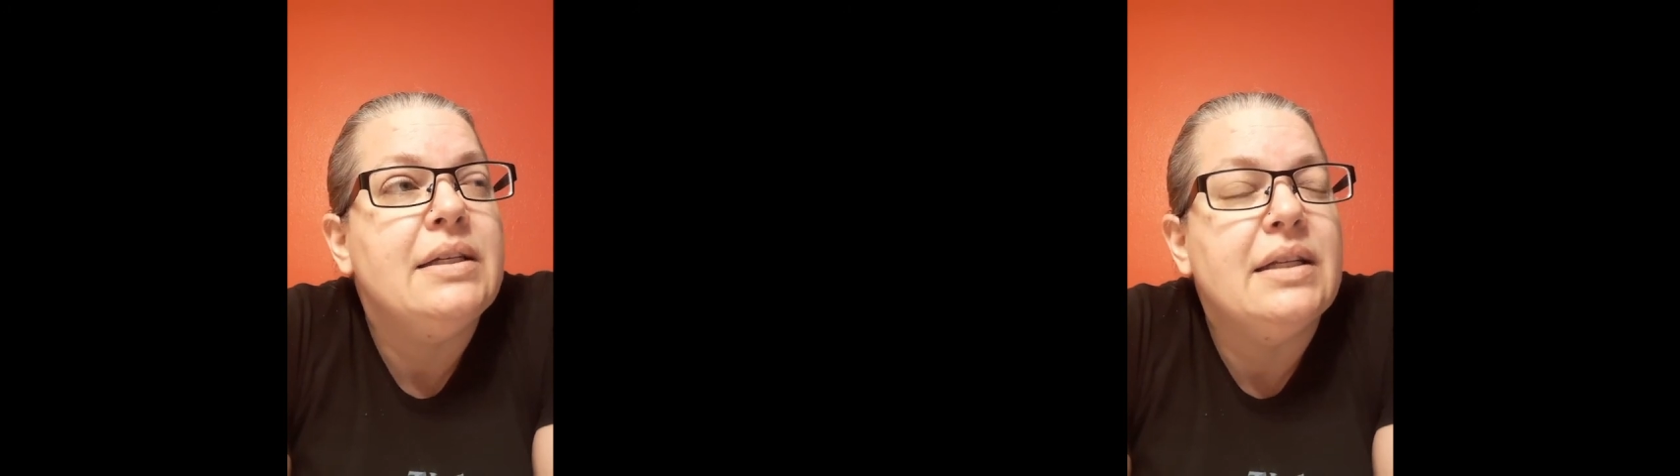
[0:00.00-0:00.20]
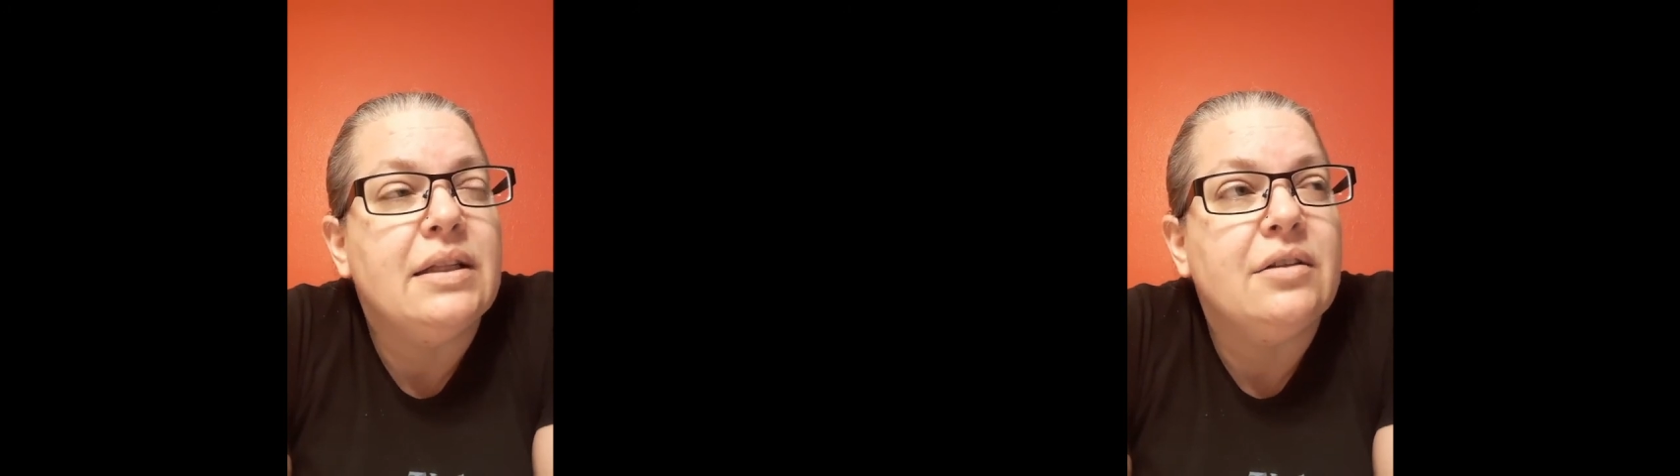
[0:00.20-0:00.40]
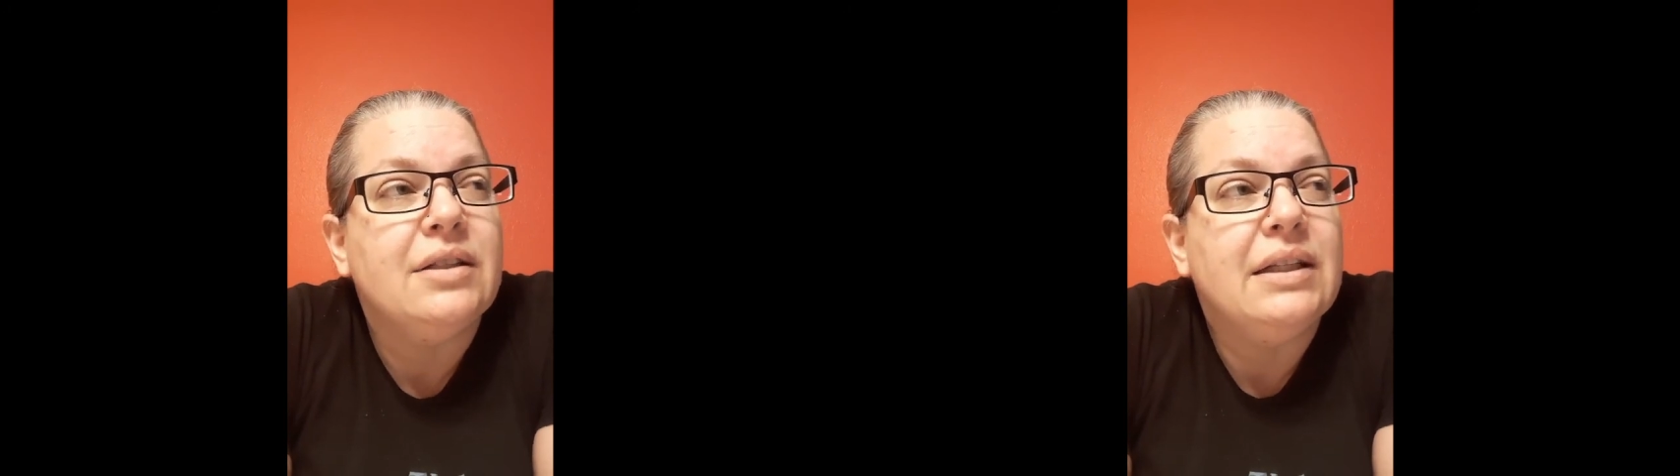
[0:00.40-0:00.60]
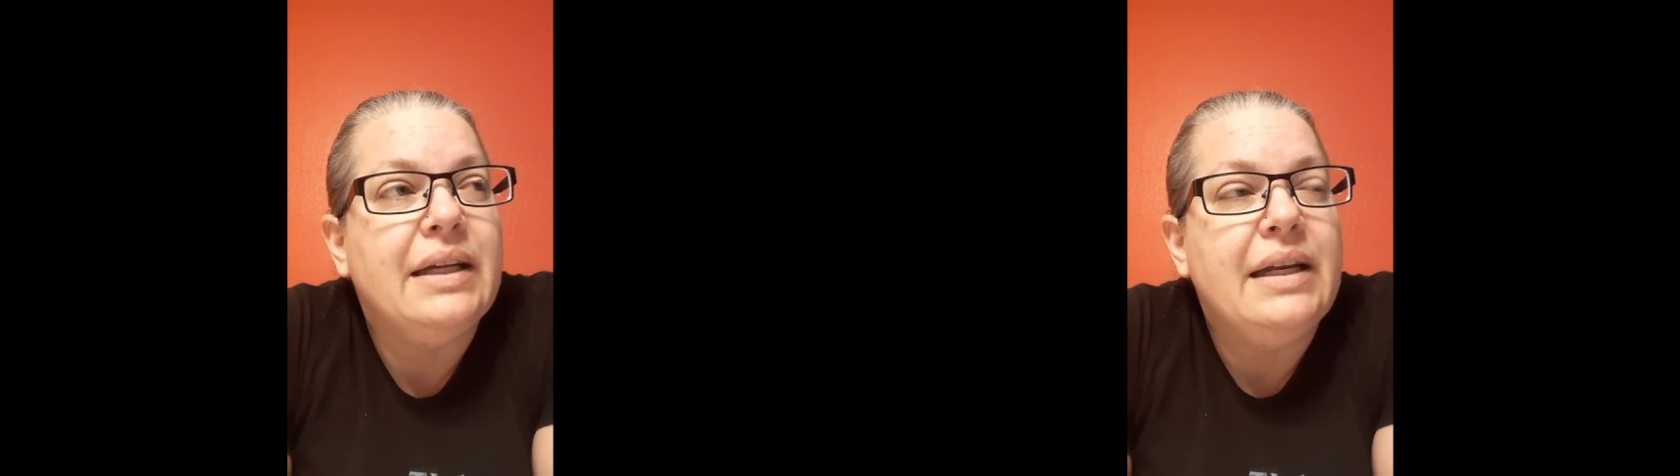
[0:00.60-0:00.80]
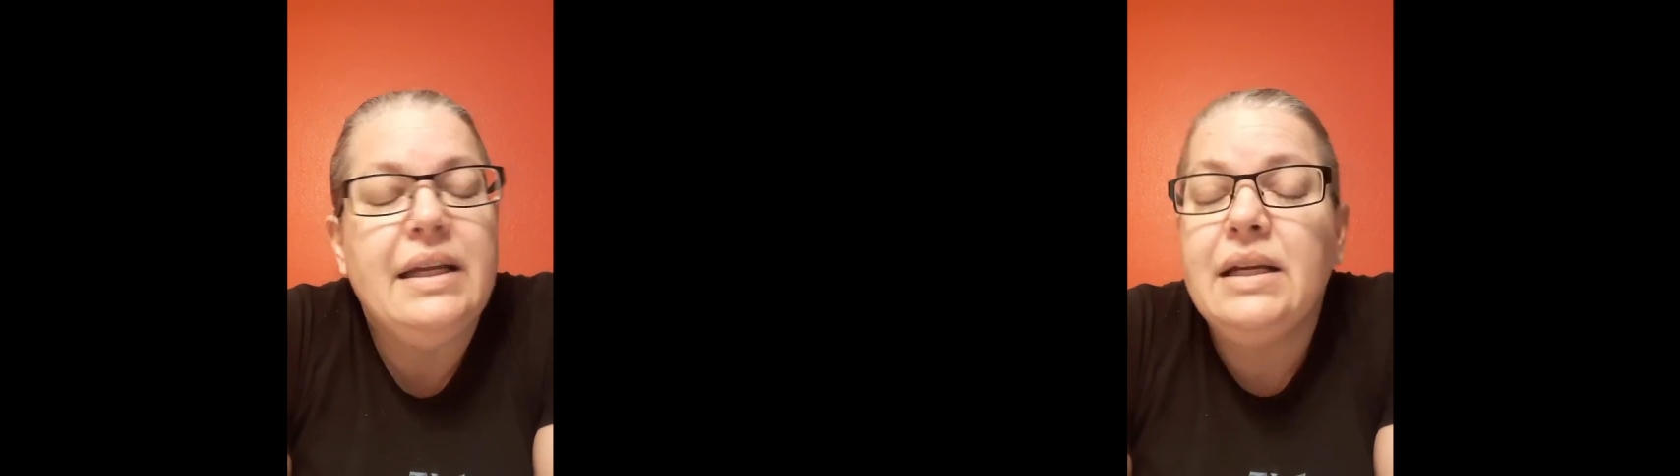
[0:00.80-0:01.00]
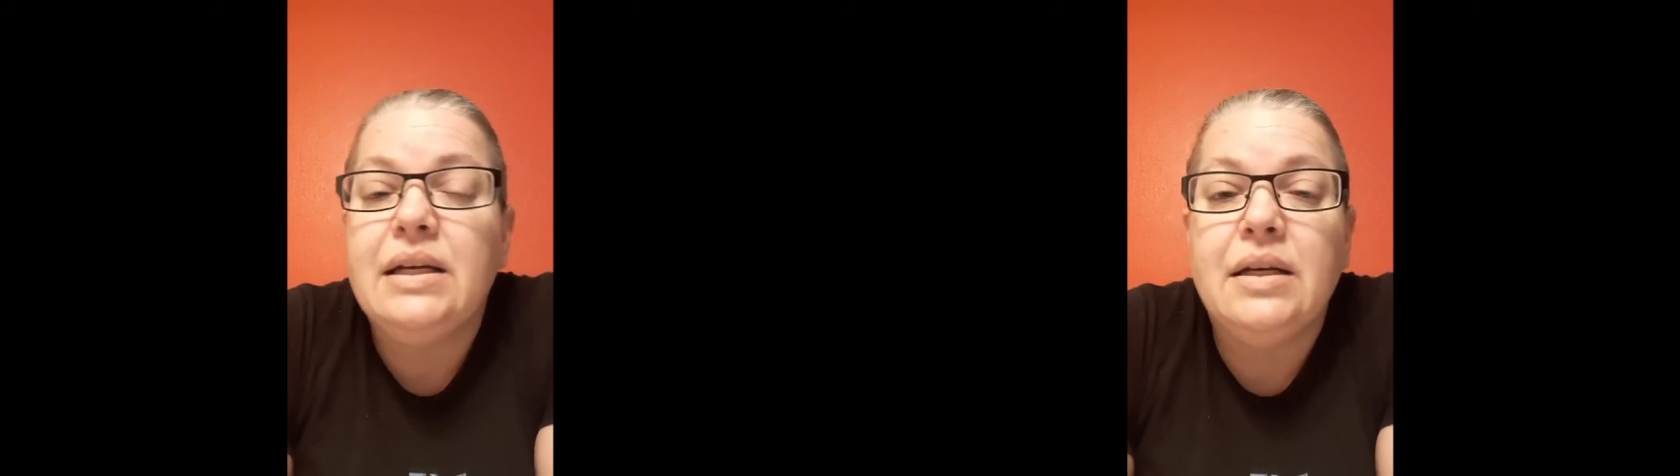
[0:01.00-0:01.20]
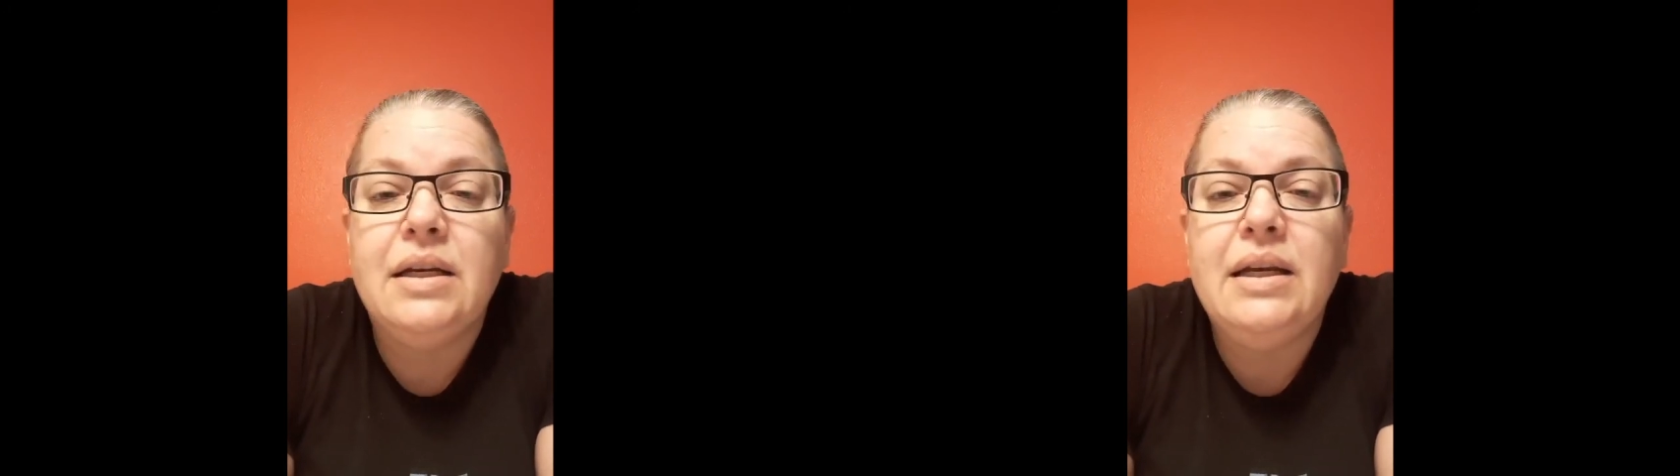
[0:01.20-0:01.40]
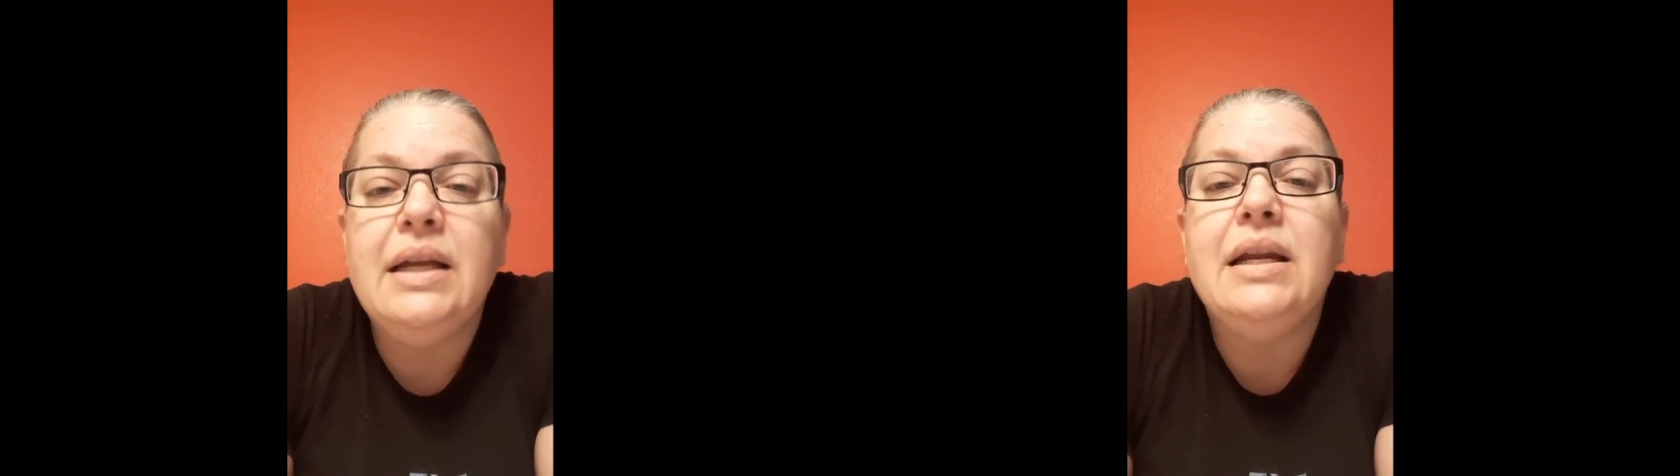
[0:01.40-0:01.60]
did a little cleaning and